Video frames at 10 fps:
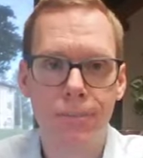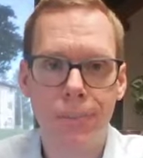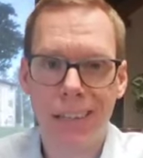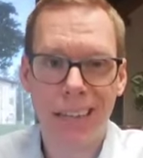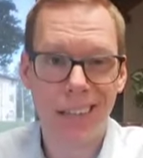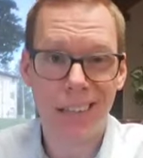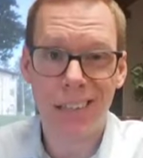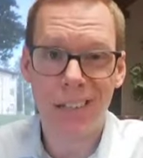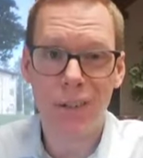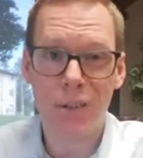again,
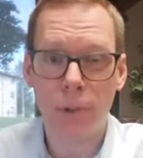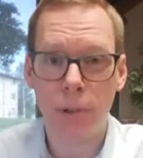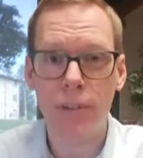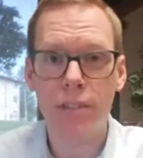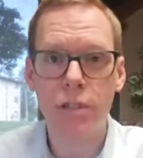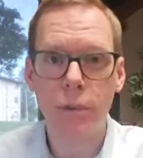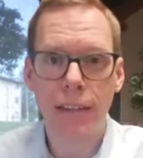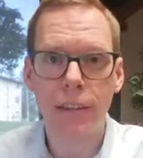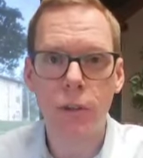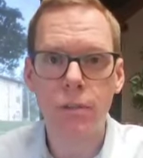continue to build and
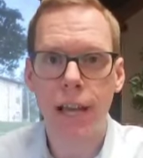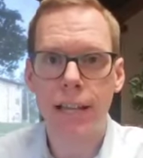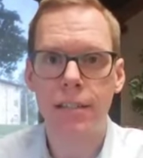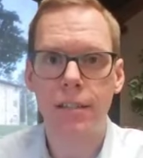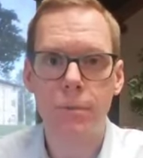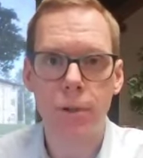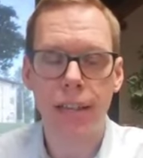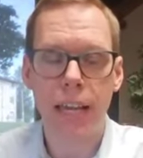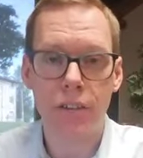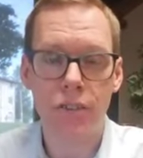strengthen those lines of
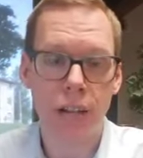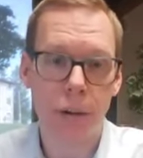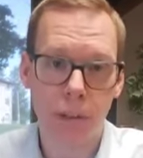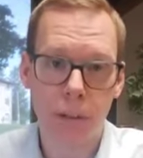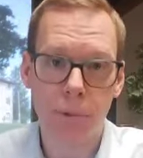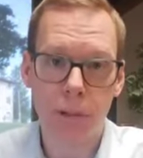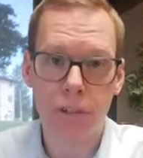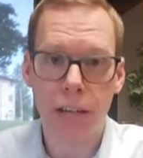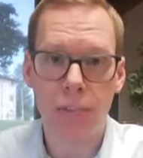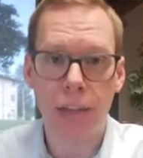communication. I really
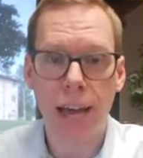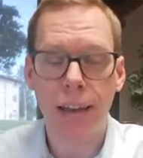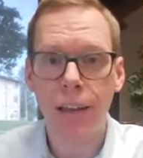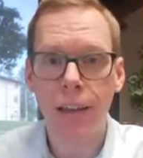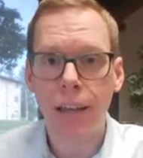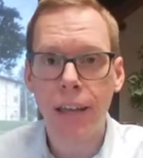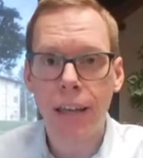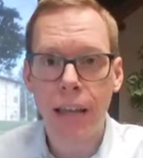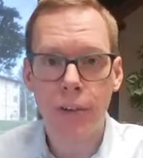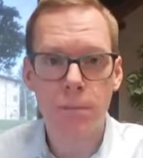appreciated that.
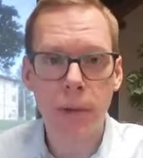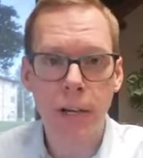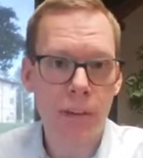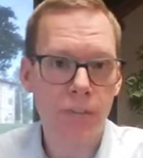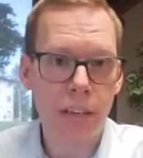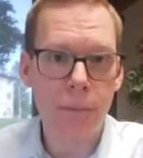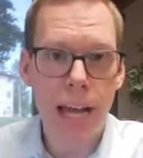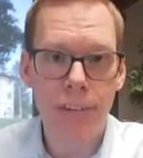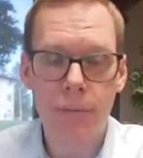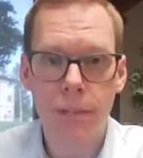And there's been great
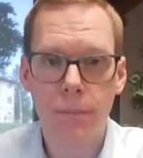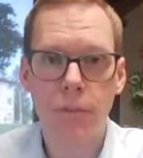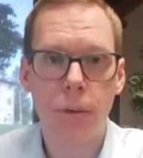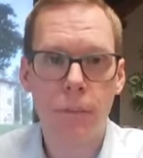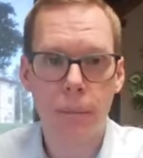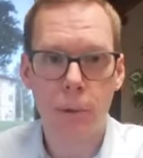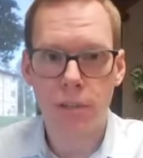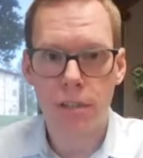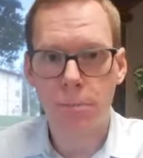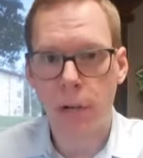feedback from some of our members
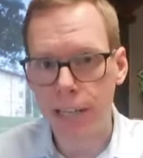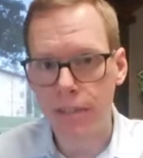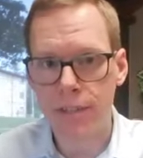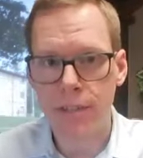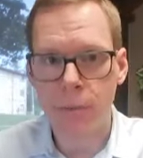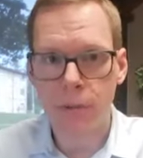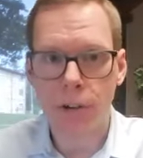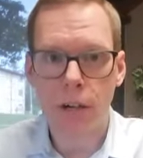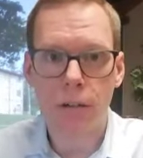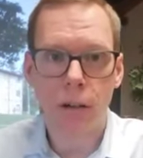as Brian's visited with
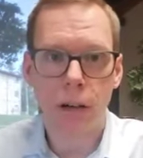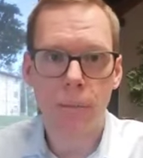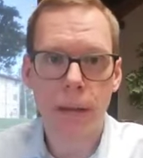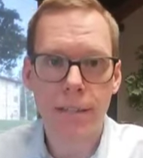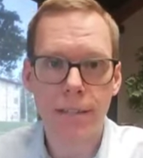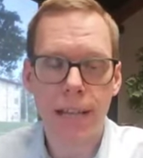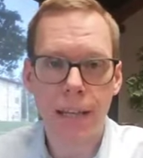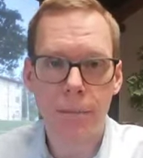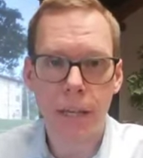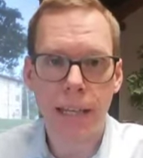our pesticide
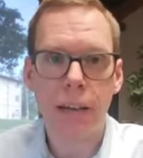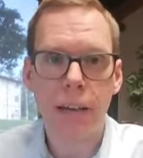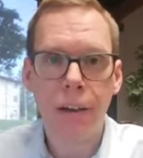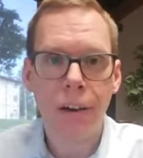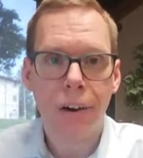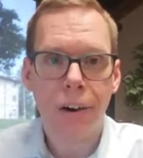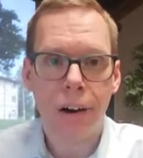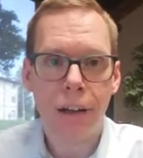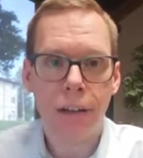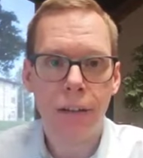committee
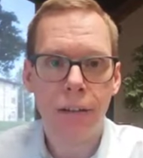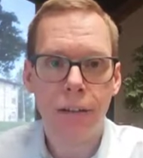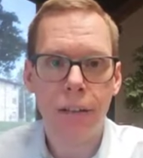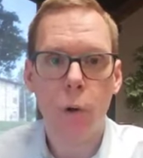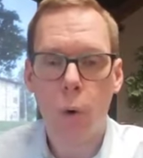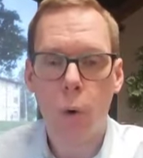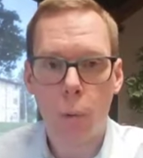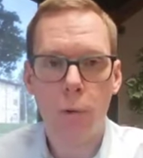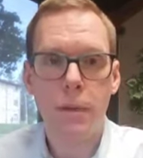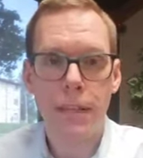on, what
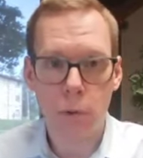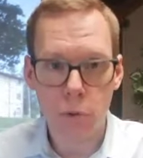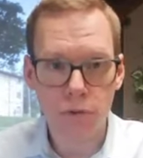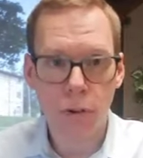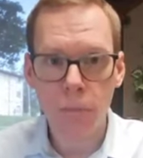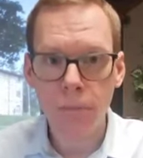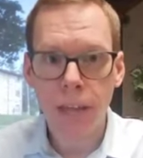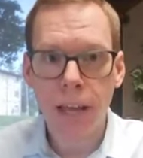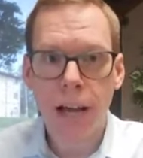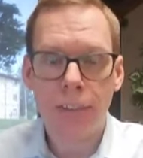would be useful.
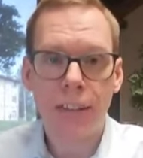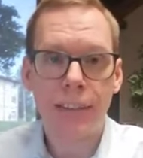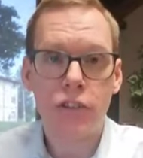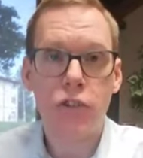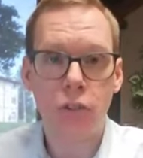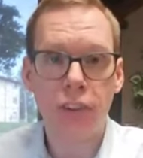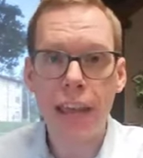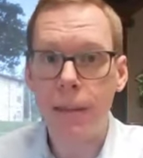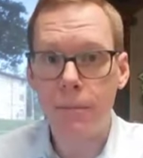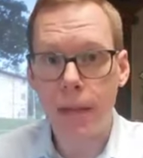I think the survey
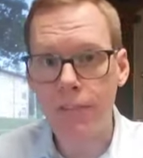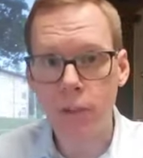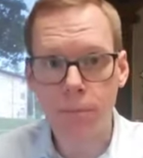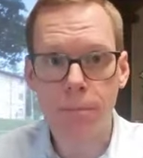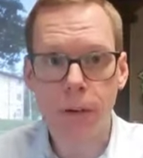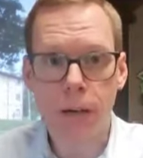that many of you